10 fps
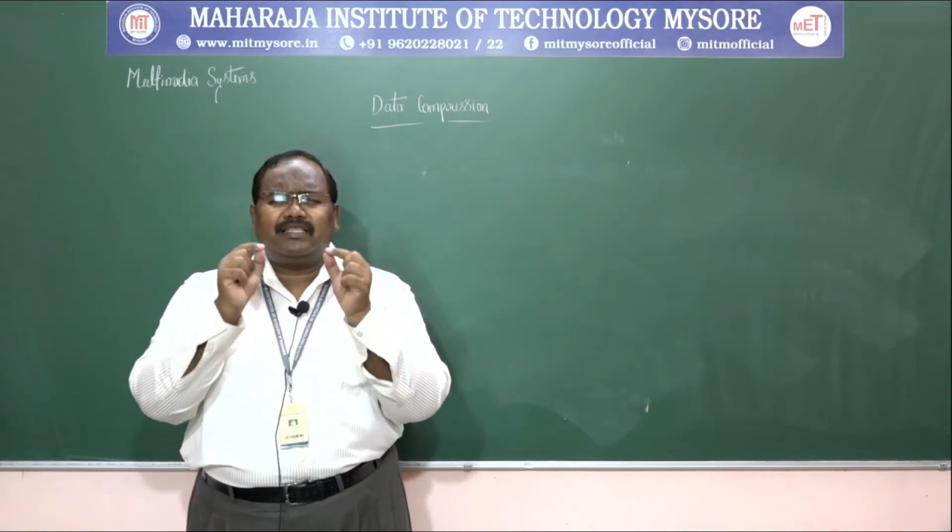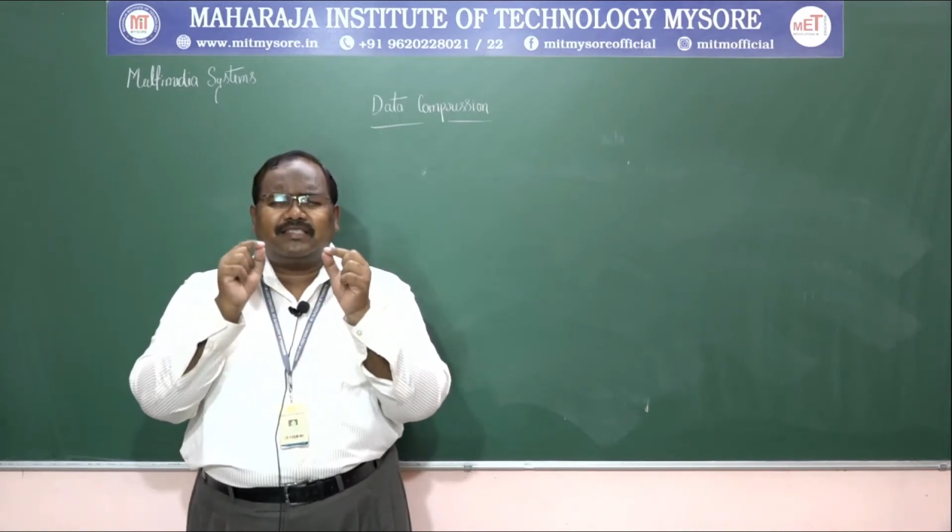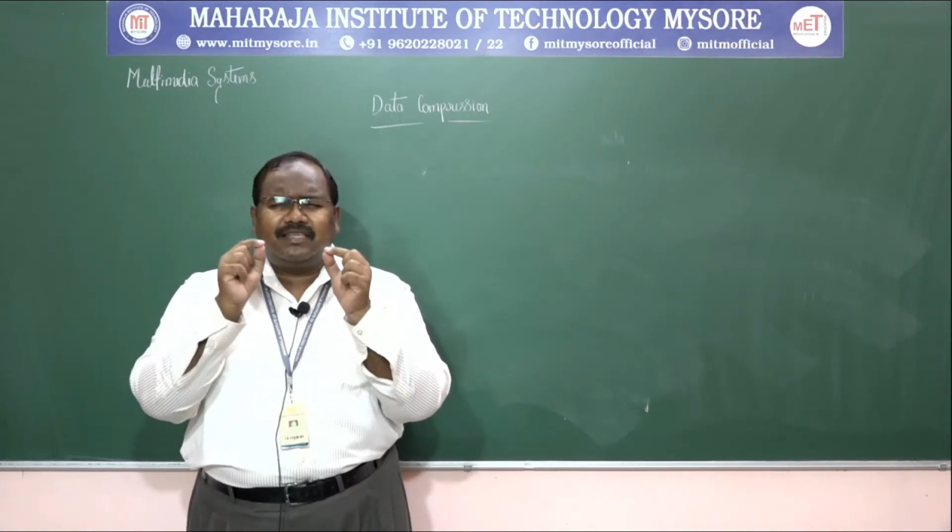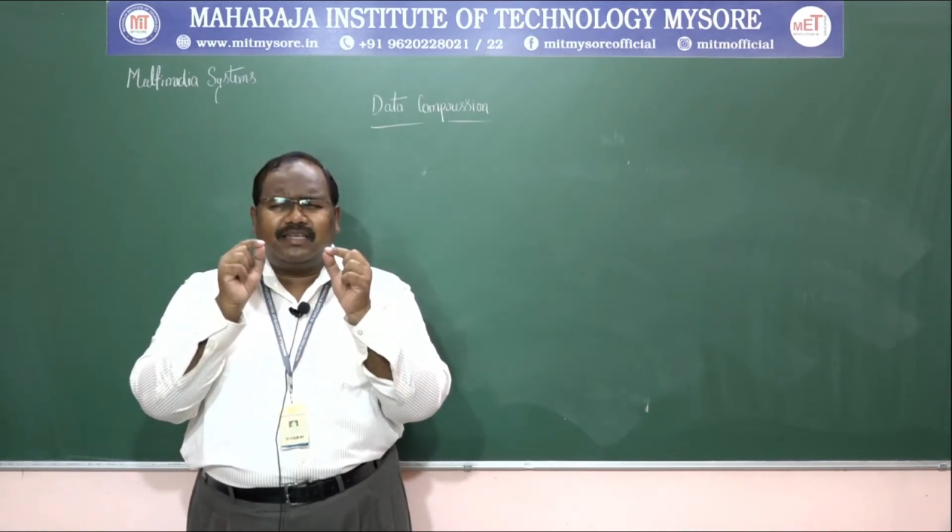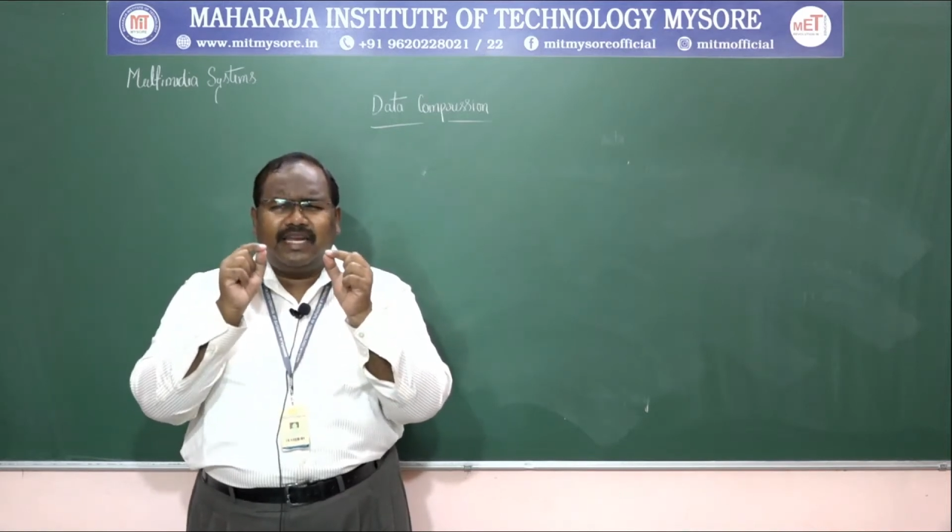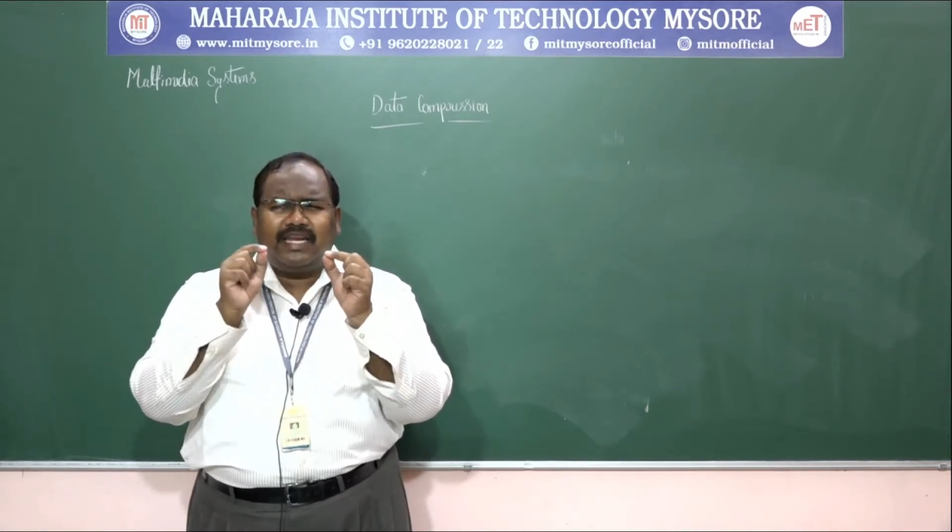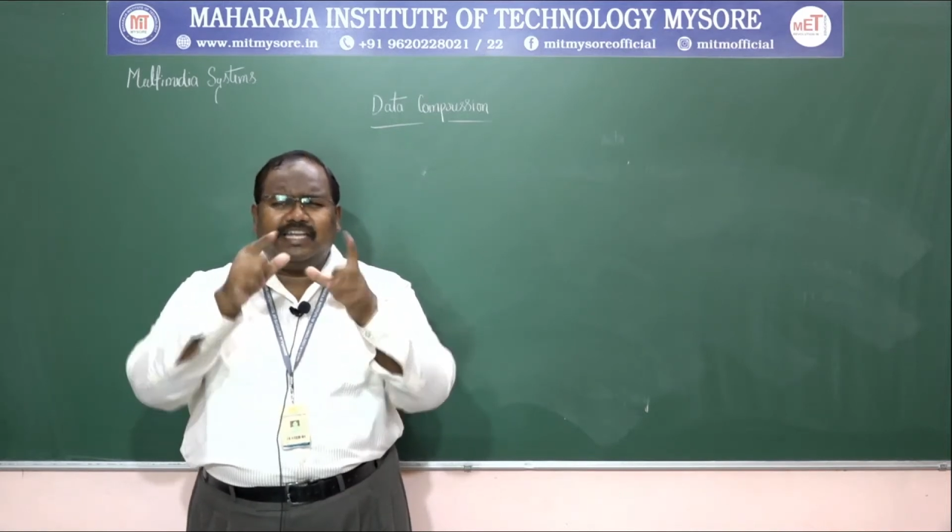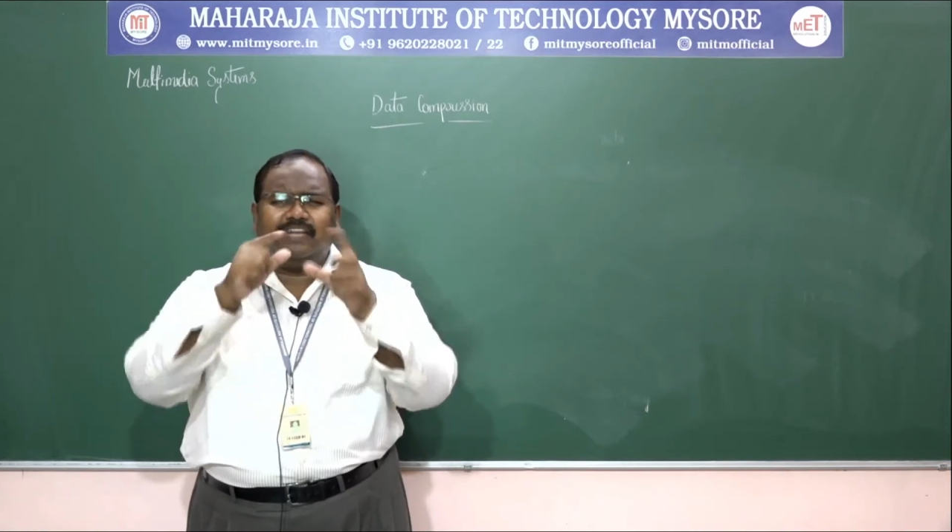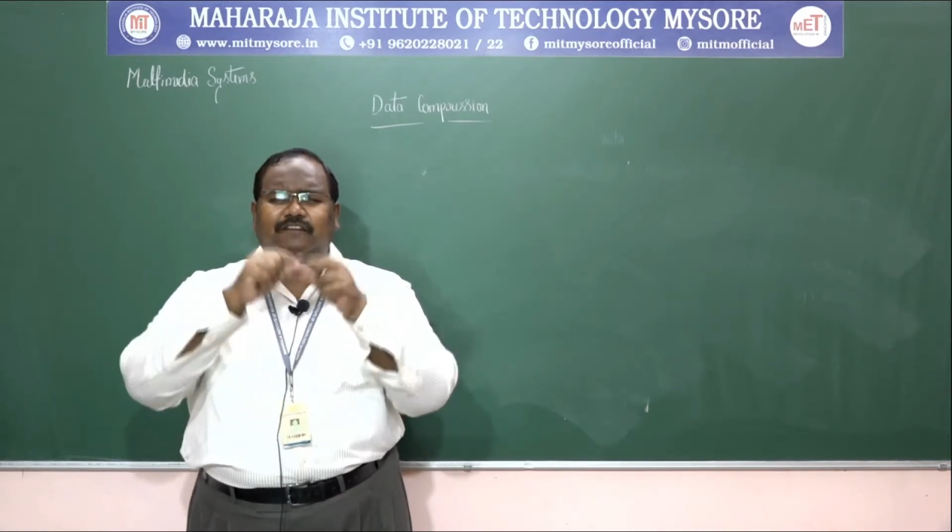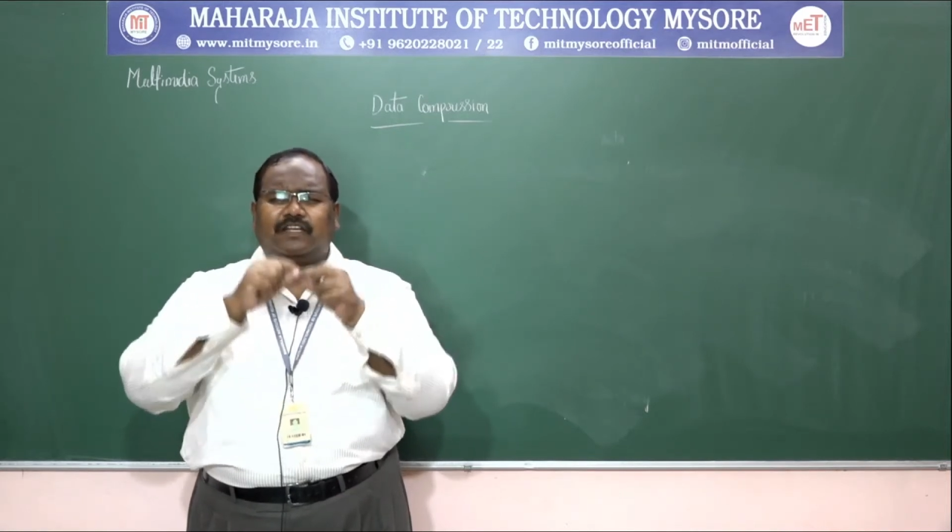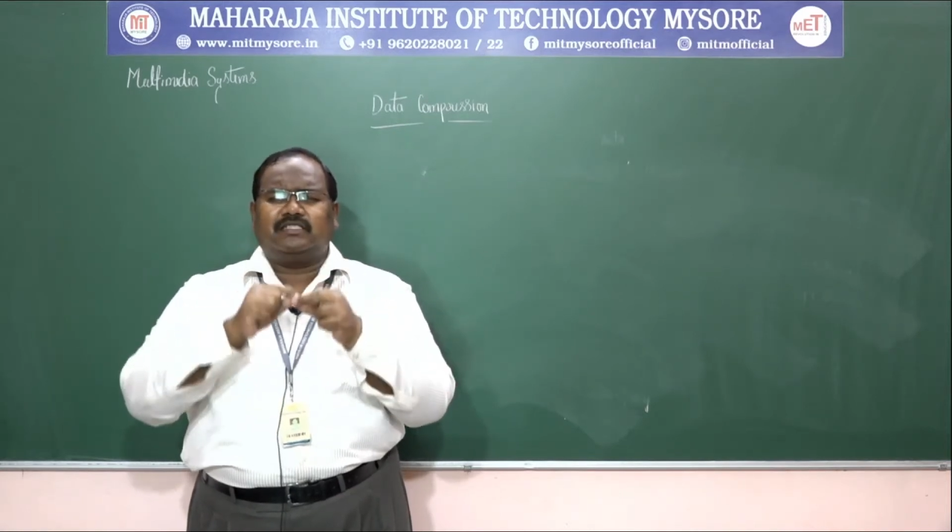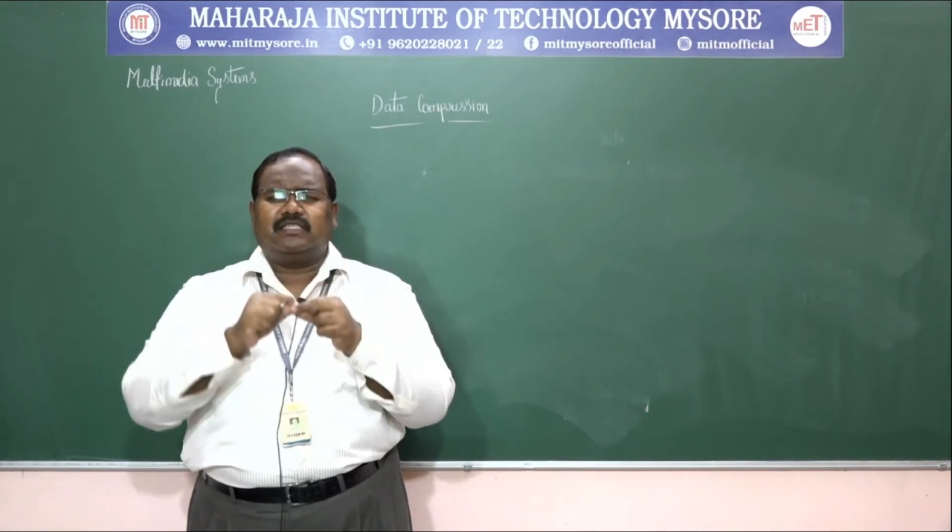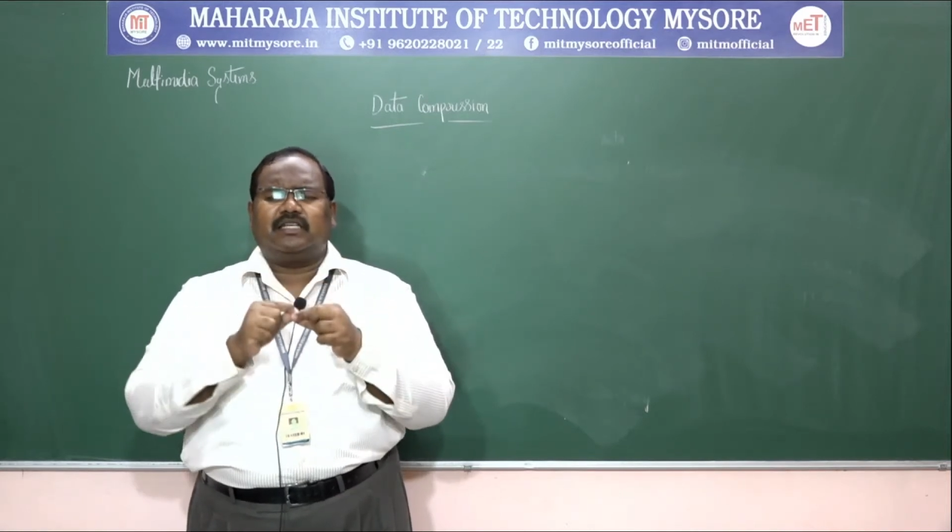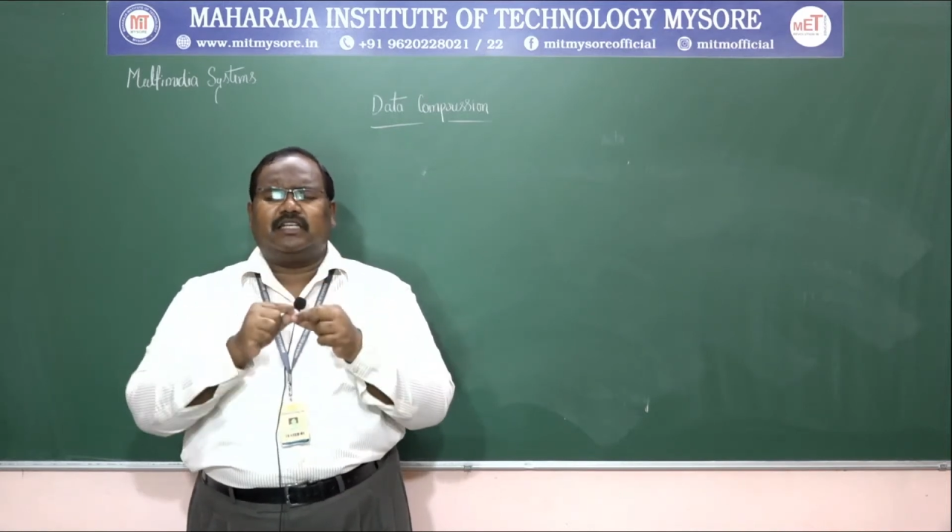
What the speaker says: the slight difference